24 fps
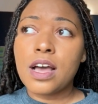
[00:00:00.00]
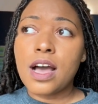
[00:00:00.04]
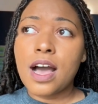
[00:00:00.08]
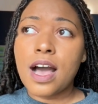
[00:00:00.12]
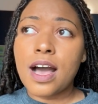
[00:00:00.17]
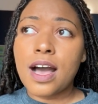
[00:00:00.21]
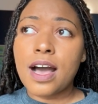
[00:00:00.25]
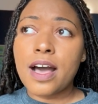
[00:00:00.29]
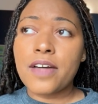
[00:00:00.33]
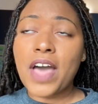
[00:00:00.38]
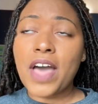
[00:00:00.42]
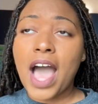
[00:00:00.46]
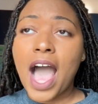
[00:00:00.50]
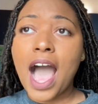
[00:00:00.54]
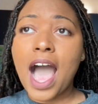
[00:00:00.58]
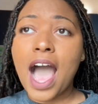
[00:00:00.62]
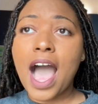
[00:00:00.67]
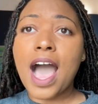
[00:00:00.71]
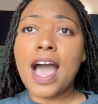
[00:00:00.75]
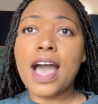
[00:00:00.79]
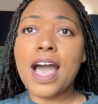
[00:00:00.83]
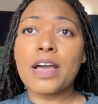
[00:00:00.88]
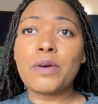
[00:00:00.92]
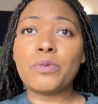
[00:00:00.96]
the
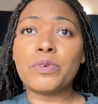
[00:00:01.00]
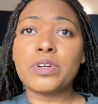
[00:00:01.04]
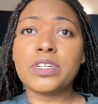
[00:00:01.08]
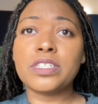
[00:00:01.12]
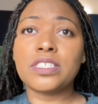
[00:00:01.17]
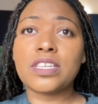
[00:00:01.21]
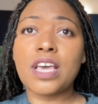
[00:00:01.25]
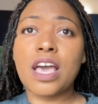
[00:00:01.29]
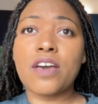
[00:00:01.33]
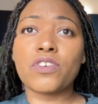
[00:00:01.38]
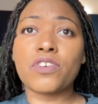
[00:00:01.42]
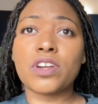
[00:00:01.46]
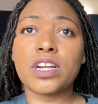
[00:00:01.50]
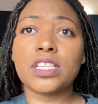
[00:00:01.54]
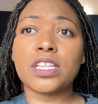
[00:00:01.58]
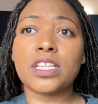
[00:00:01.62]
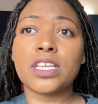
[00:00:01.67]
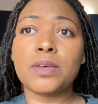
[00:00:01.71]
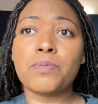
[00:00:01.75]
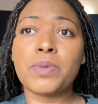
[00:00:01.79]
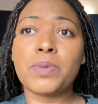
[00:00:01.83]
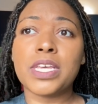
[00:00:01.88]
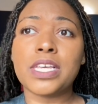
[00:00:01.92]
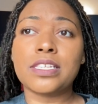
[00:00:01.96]
high would
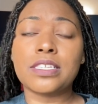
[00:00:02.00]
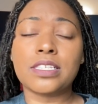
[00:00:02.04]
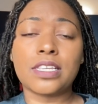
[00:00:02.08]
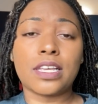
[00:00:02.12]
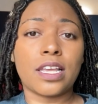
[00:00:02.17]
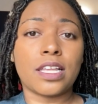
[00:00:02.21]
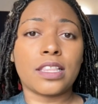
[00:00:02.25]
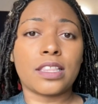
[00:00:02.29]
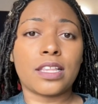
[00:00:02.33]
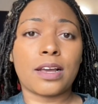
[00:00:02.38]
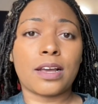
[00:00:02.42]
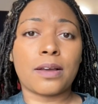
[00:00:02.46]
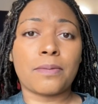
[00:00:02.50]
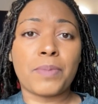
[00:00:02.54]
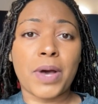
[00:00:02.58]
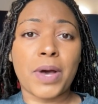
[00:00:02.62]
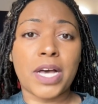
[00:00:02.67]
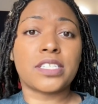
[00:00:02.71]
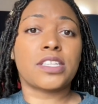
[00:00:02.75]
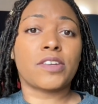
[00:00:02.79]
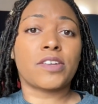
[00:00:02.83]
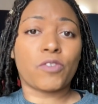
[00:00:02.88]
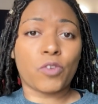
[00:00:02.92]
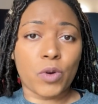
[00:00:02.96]
definitely be seeing the
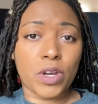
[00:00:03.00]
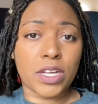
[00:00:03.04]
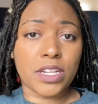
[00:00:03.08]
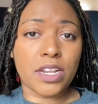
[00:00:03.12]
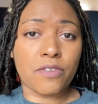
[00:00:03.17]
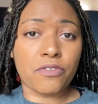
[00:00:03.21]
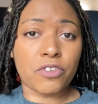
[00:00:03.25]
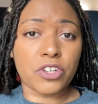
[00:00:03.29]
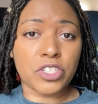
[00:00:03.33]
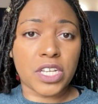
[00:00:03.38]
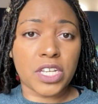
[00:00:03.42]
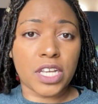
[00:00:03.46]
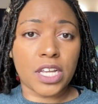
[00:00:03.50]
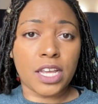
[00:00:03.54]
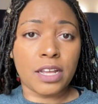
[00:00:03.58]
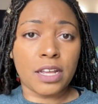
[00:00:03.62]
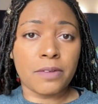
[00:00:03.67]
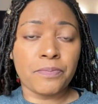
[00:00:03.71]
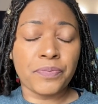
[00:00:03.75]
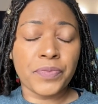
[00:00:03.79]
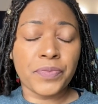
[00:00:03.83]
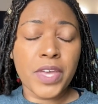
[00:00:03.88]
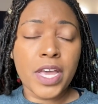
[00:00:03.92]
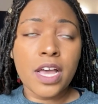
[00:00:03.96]
bust of Queen Nefertiti.
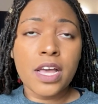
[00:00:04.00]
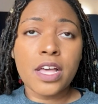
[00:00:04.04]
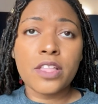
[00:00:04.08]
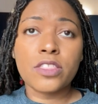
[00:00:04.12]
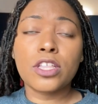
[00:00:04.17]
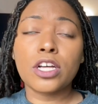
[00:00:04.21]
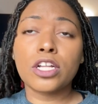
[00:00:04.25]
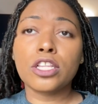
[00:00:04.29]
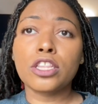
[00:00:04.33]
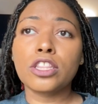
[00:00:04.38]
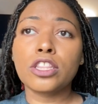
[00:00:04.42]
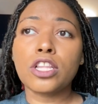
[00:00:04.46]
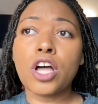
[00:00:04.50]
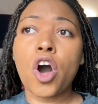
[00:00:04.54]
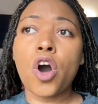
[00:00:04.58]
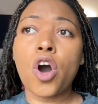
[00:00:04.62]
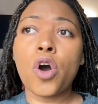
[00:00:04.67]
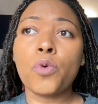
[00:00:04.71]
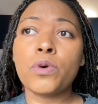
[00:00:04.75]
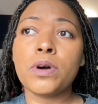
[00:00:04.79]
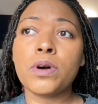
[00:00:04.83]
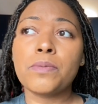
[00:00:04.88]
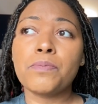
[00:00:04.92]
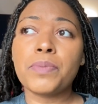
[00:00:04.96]
The
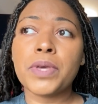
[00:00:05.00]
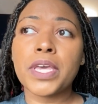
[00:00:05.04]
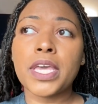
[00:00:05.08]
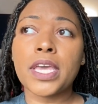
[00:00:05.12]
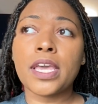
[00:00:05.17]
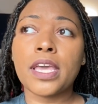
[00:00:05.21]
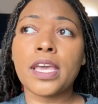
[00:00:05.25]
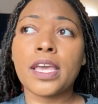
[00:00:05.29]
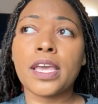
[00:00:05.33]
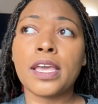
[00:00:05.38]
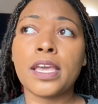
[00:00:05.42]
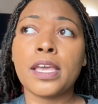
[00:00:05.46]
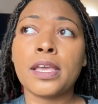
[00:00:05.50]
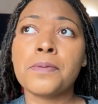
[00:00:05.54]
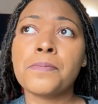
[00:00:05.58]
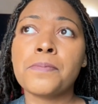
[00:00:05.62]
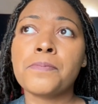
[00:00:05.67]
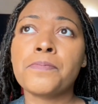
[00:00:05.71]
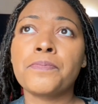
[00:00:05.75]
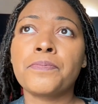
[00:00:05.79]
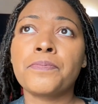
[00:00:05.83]
low would be